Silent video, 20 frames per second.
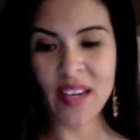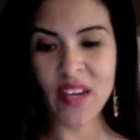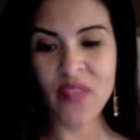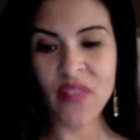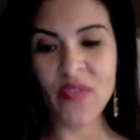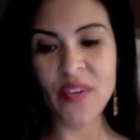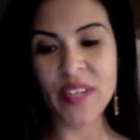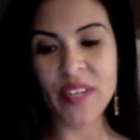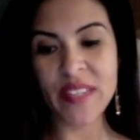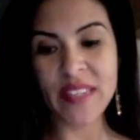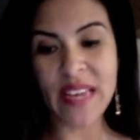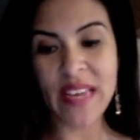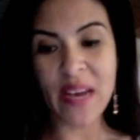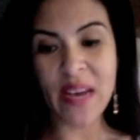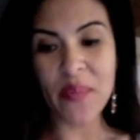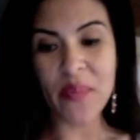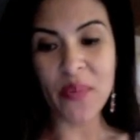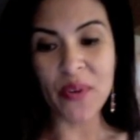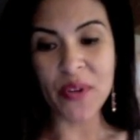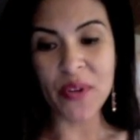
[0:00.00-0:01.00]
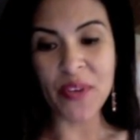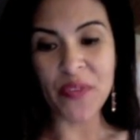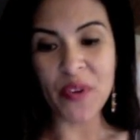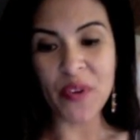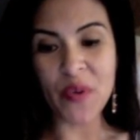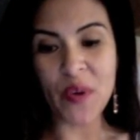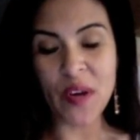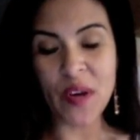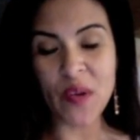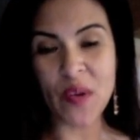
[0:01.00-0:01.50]
For example, if you
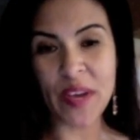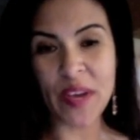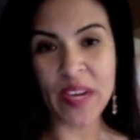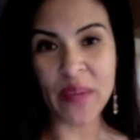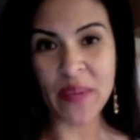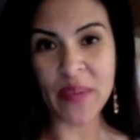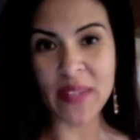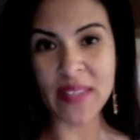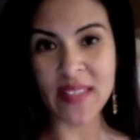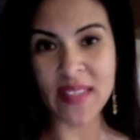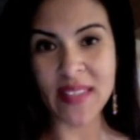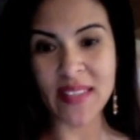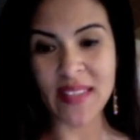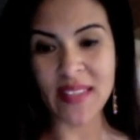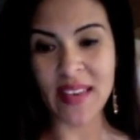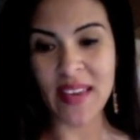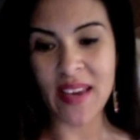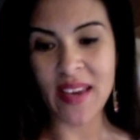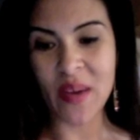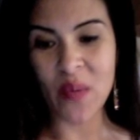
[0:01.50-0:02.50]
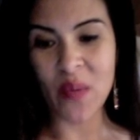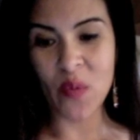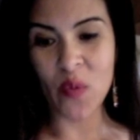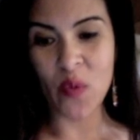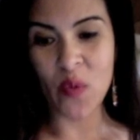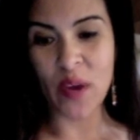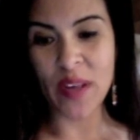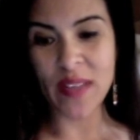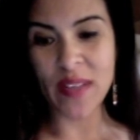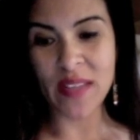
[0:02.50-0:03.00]
want to wake up at 6 a.m.,
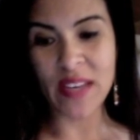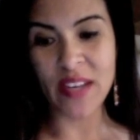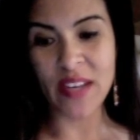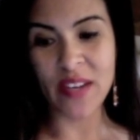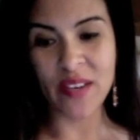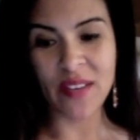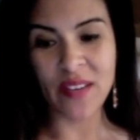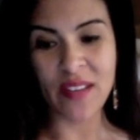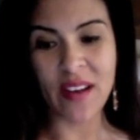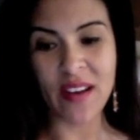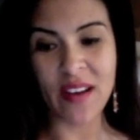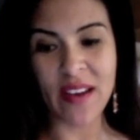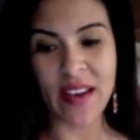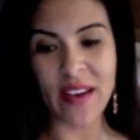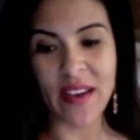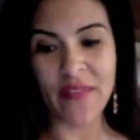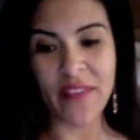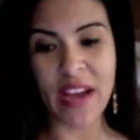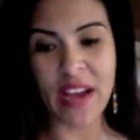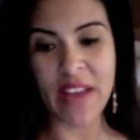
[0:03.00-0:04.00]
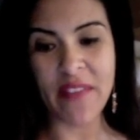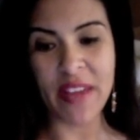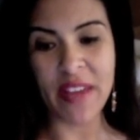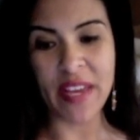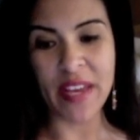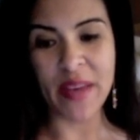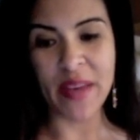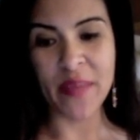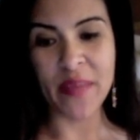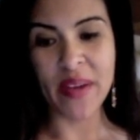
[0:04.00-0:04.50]
set your clock at 5
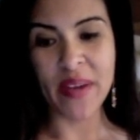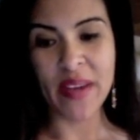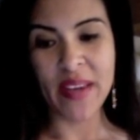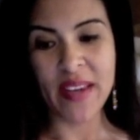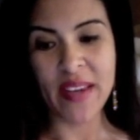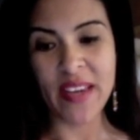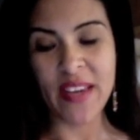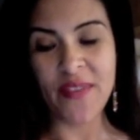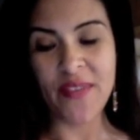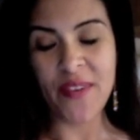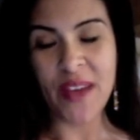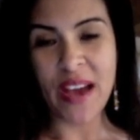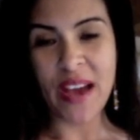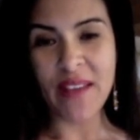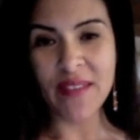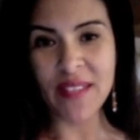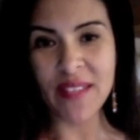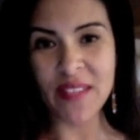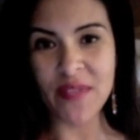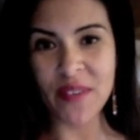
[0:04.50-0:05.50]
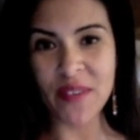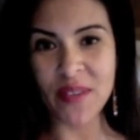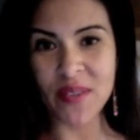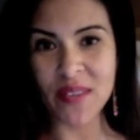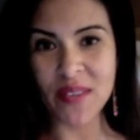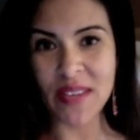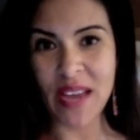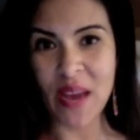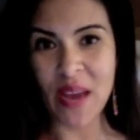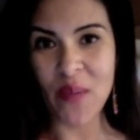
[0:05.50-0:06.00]
a.m. If you have a
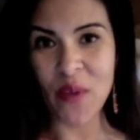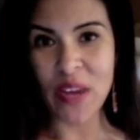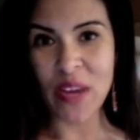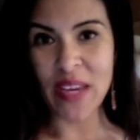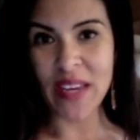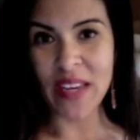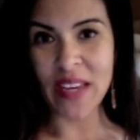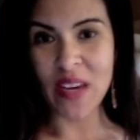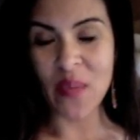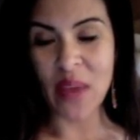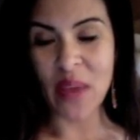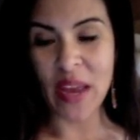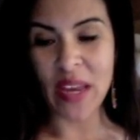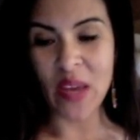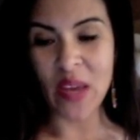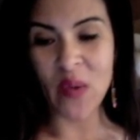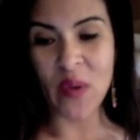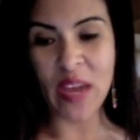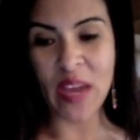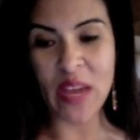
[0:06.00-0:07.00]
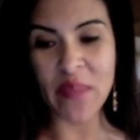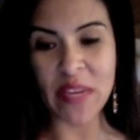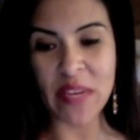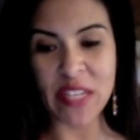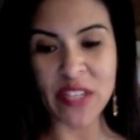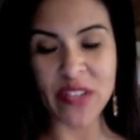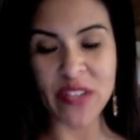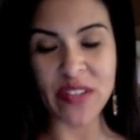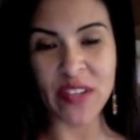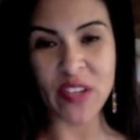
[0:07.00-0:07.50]
difficult time waking up anyway, make
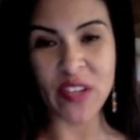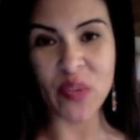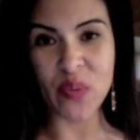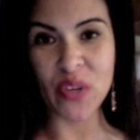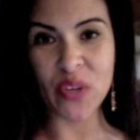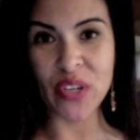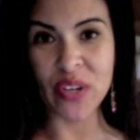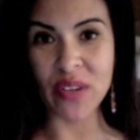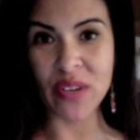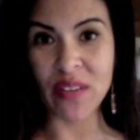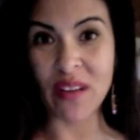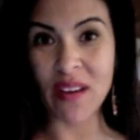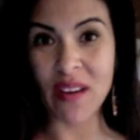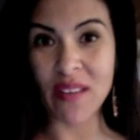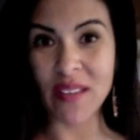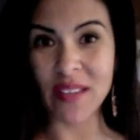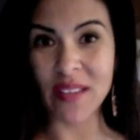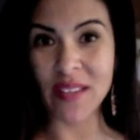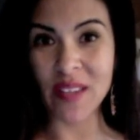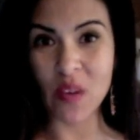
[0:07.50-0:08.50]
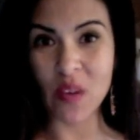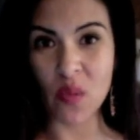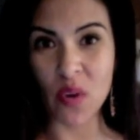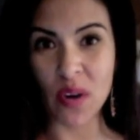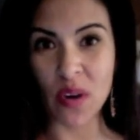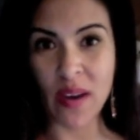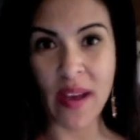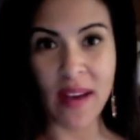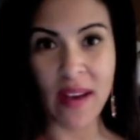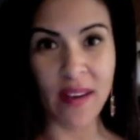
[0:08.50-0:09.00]
sure that you put your clock like
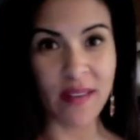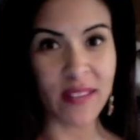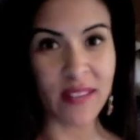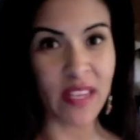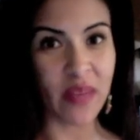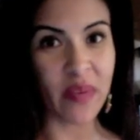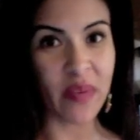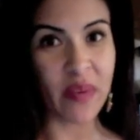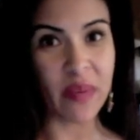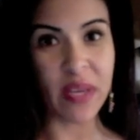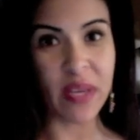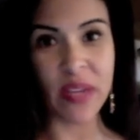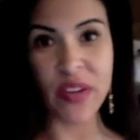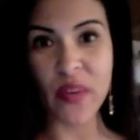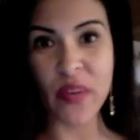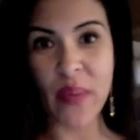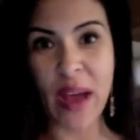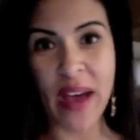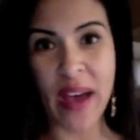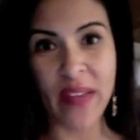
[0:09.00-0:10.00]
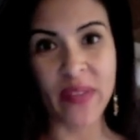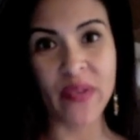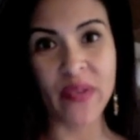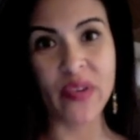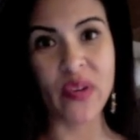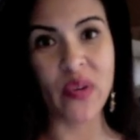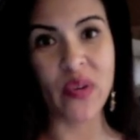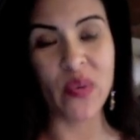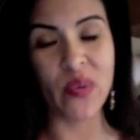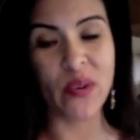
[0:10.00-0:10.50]
somewhere else, like maybe in your
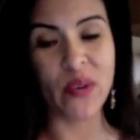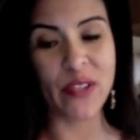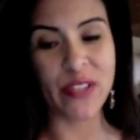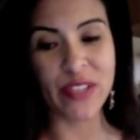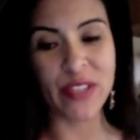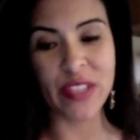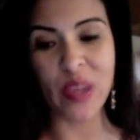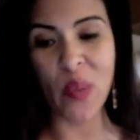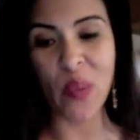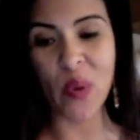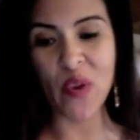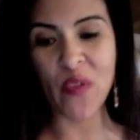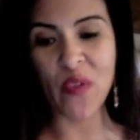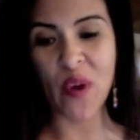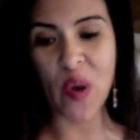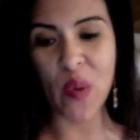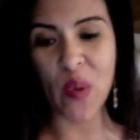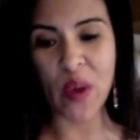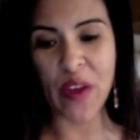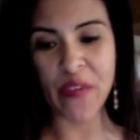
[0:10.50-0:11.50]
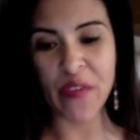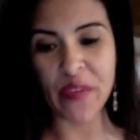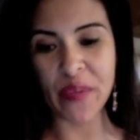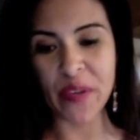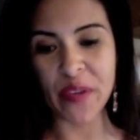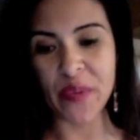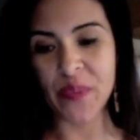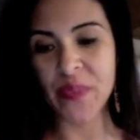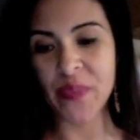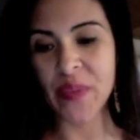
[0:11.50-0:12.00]
bathroom or just somewhere far away from
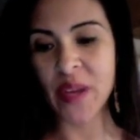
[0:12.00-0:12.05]
you.